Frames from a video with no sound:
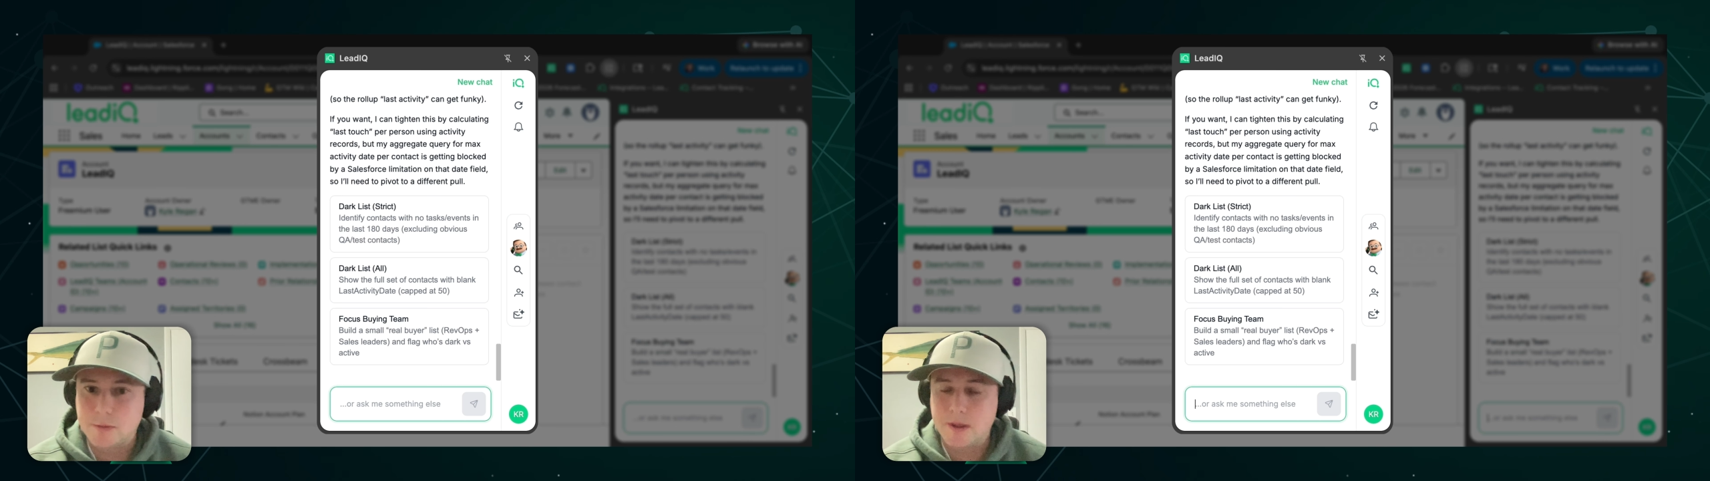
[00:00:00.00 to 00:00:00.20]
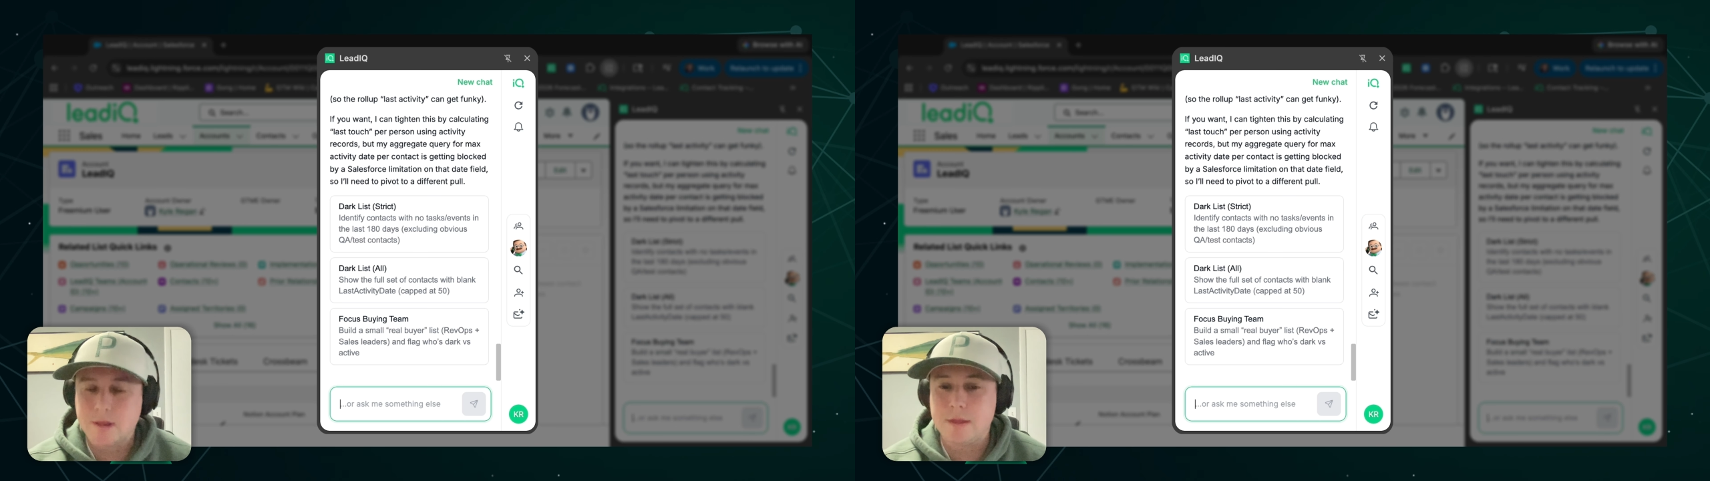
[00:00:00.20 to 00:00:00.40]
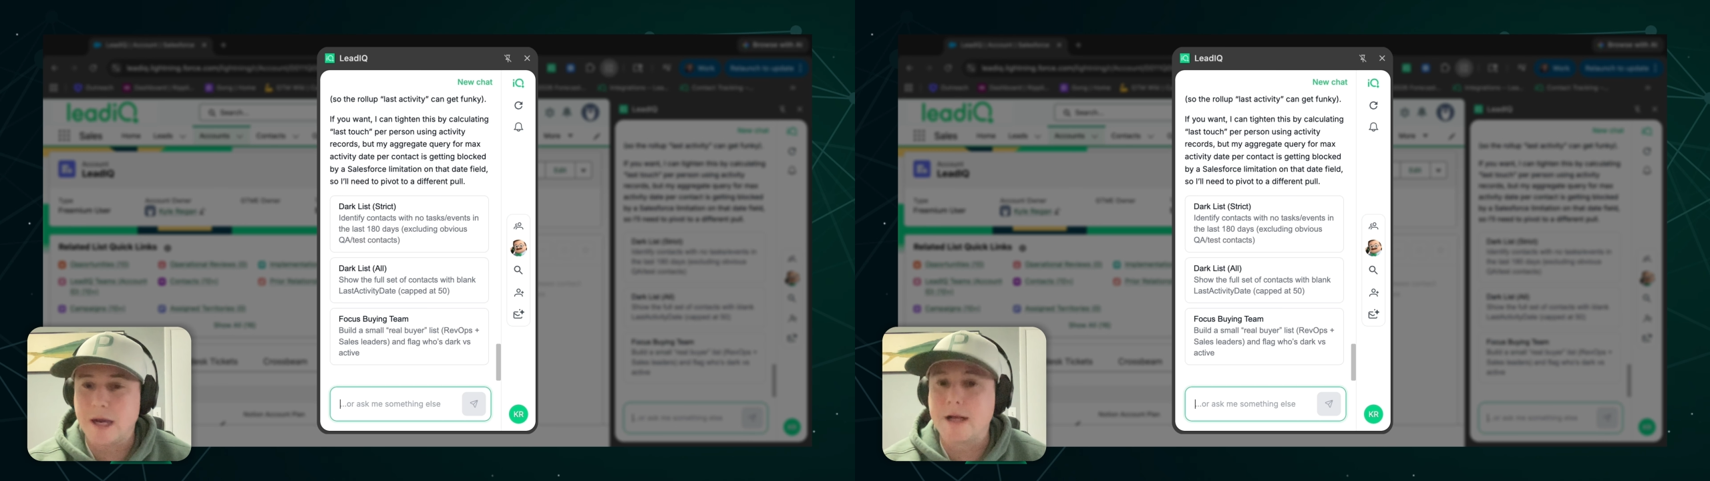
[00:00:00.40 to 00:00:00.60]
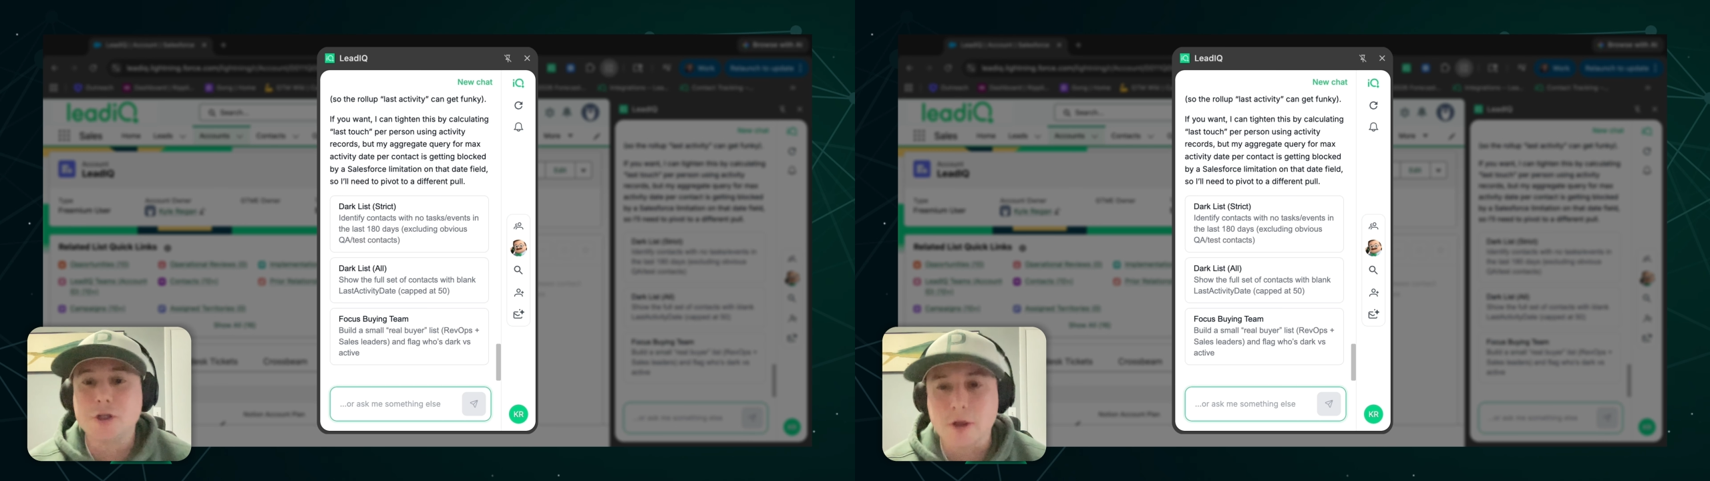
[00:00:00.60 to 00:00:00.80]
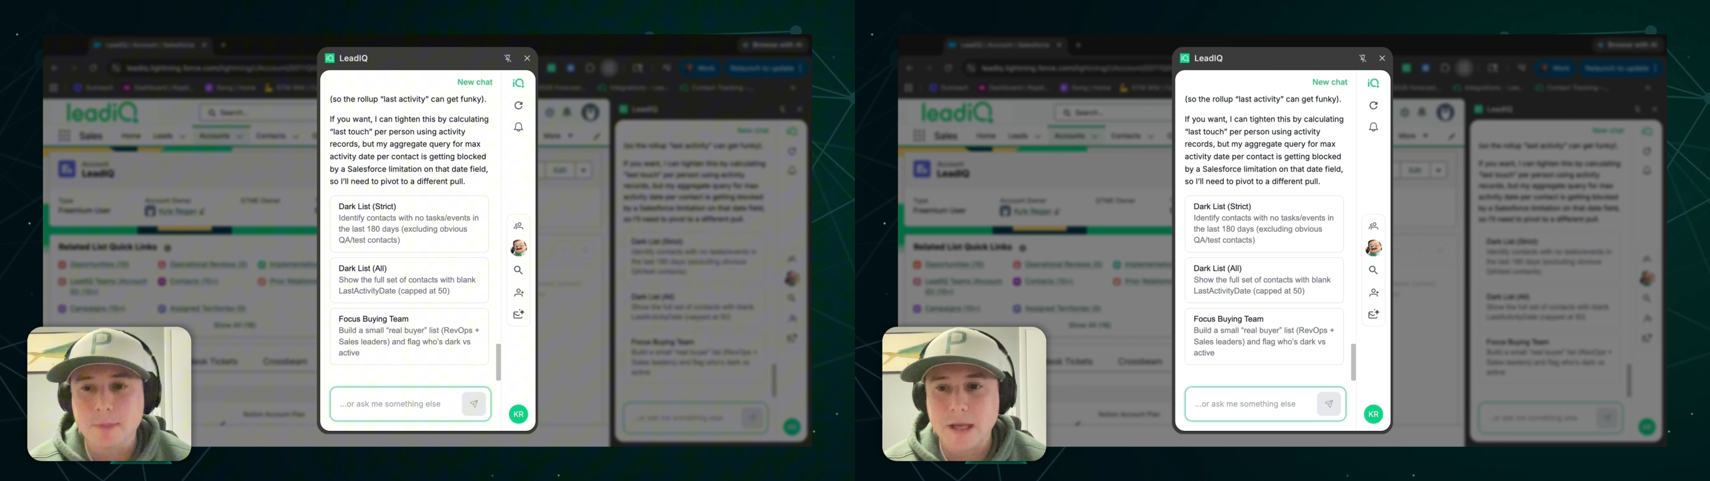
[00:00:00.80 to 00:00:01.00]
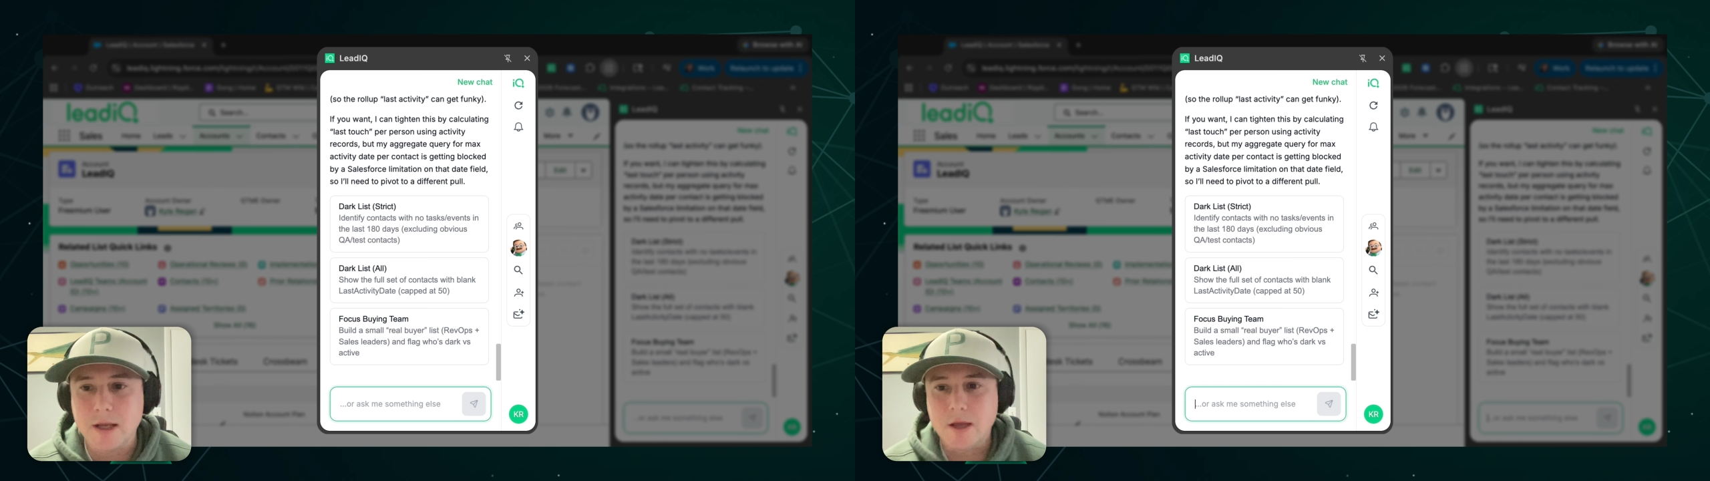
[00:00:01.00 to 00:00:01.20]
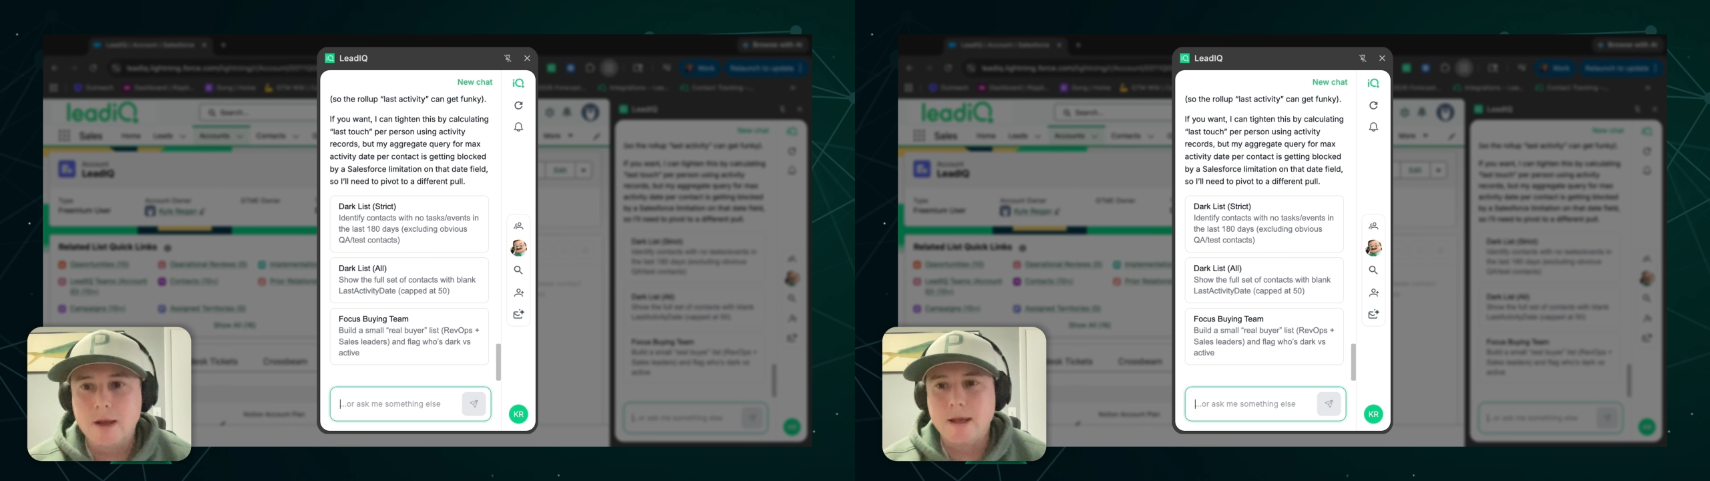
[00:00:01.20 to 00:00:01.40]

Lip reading: with that I should be,